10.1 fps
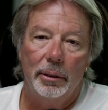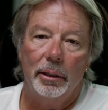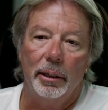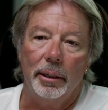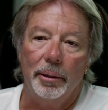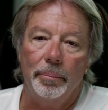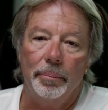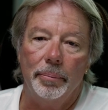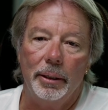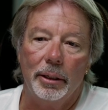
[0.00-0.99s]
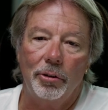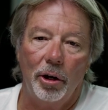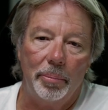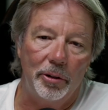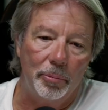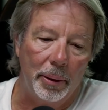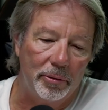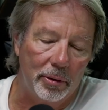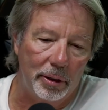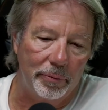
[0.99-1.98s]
Carbon is basically,